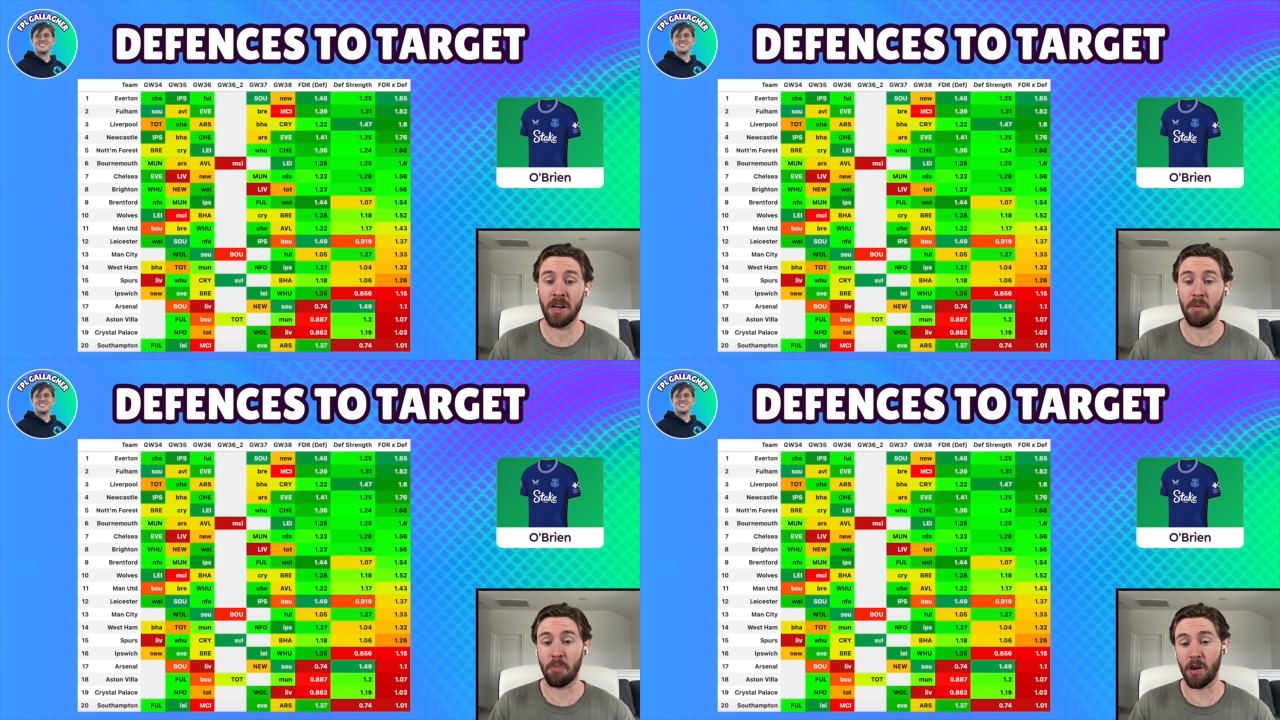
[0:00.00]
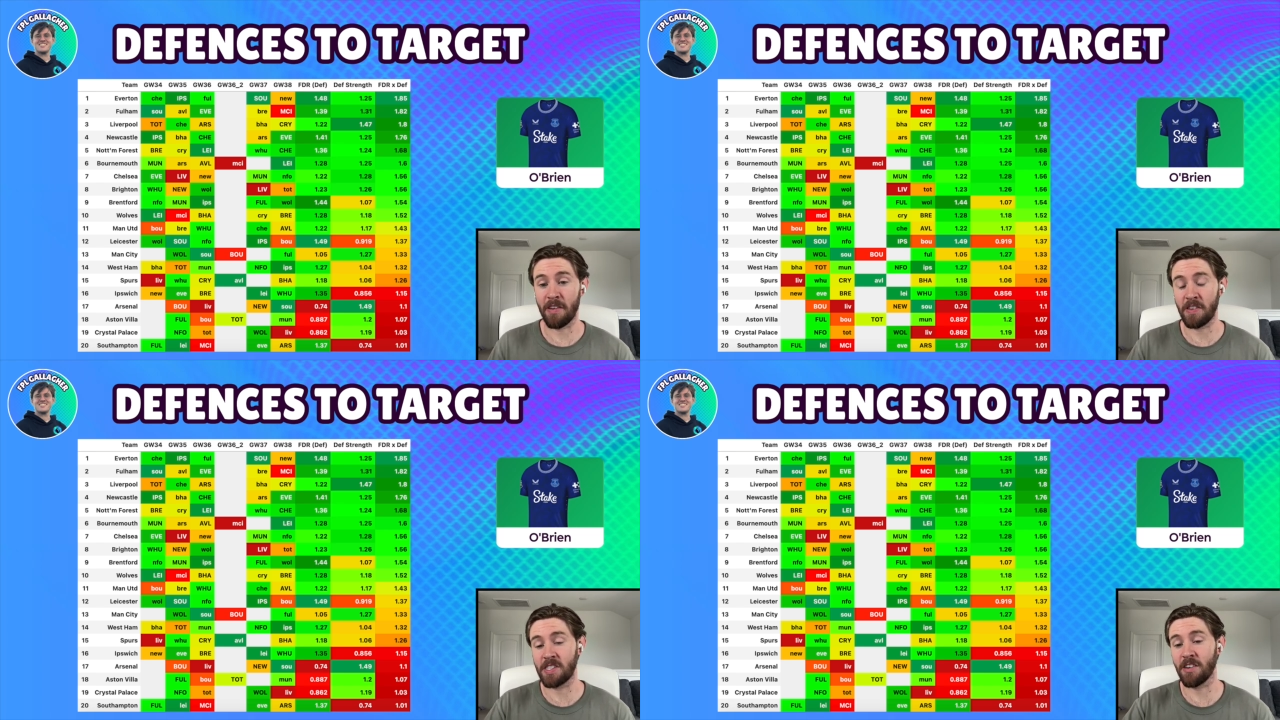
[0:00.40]
But
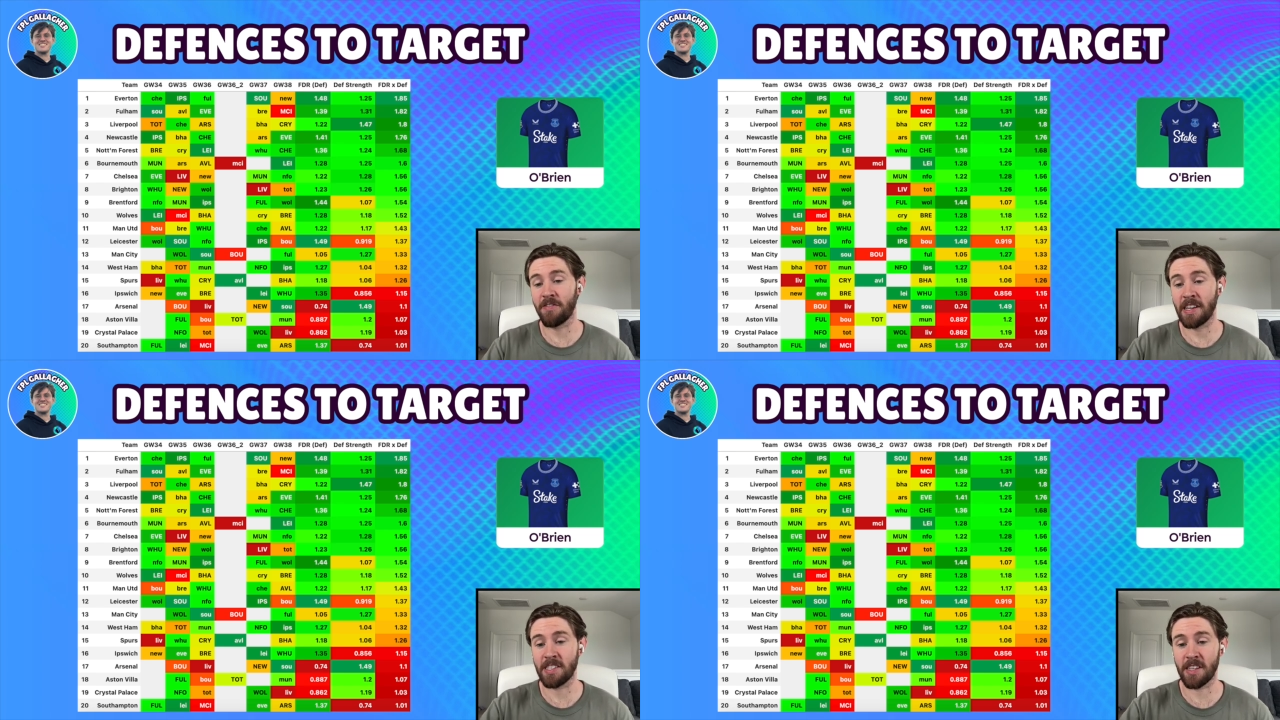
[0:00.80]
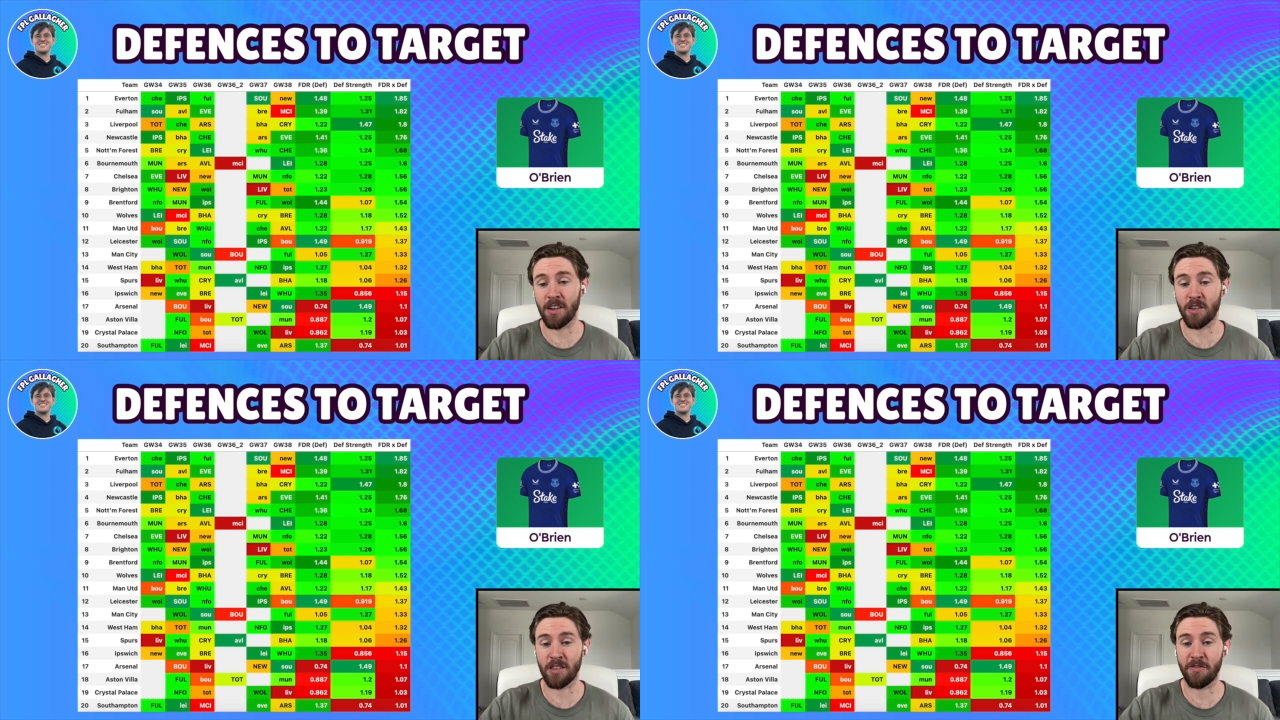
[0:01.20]
if you still fancy the
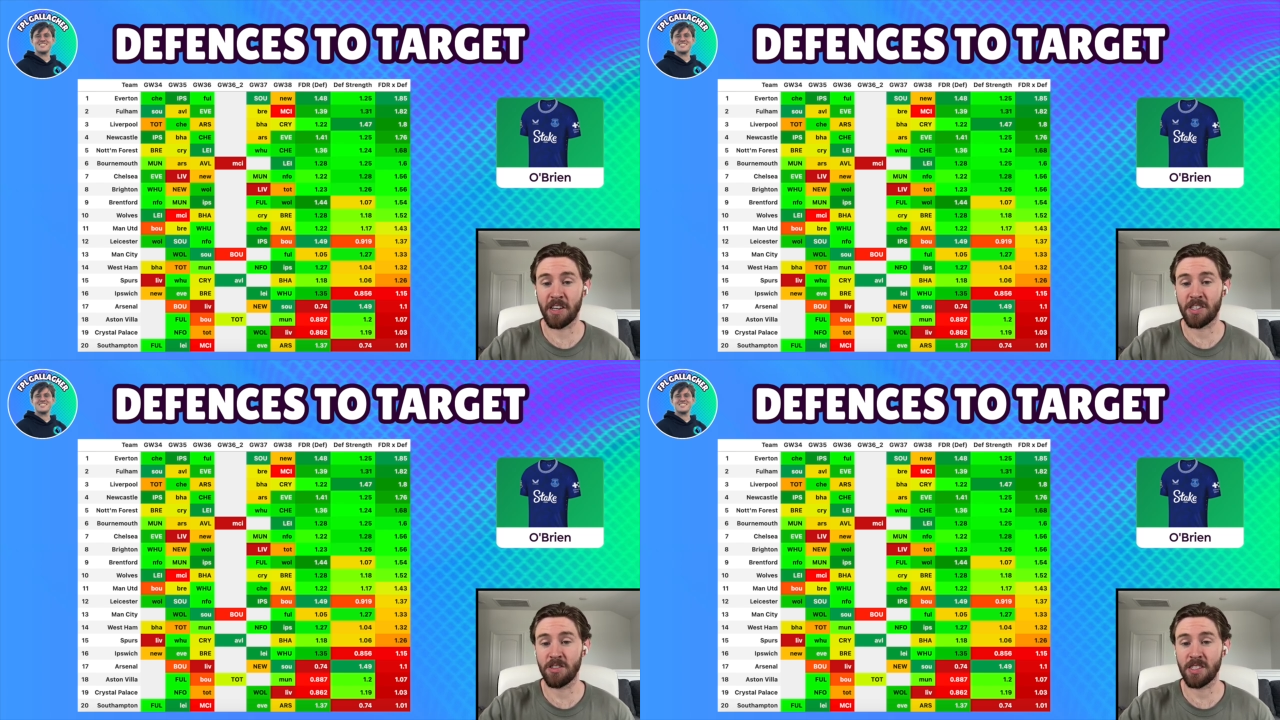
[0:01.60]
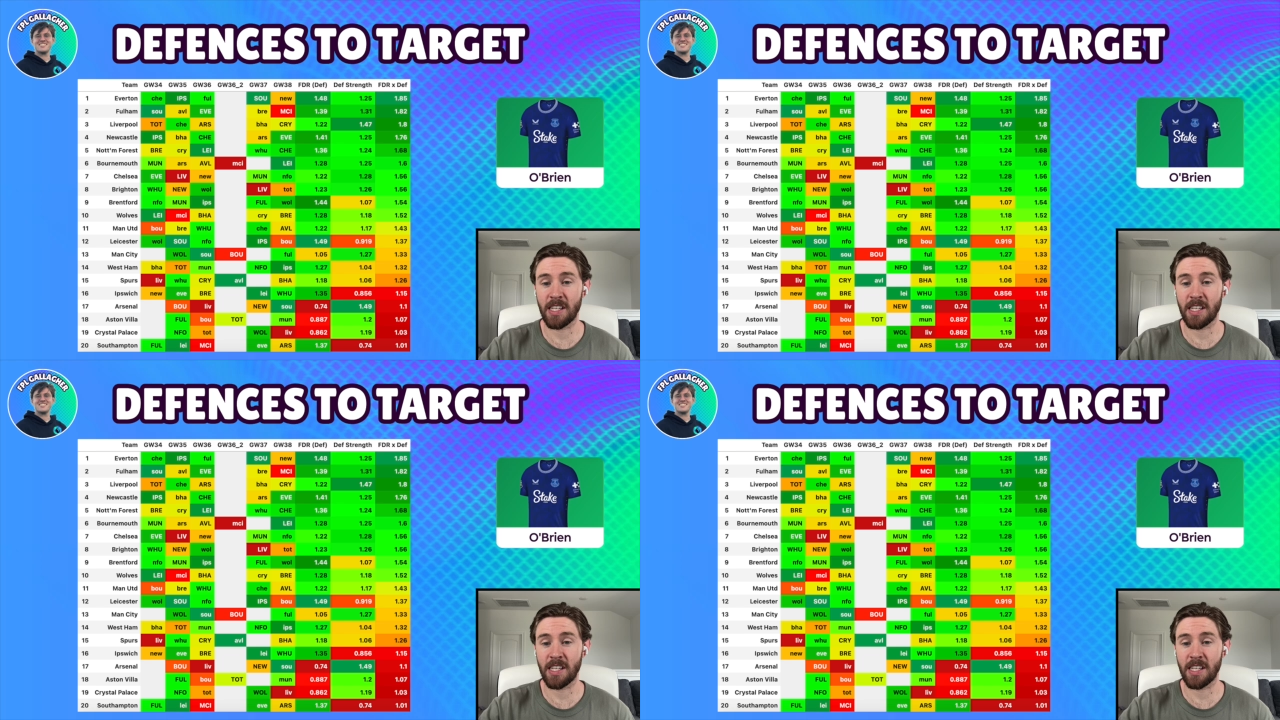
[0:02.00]
look of the fixtures,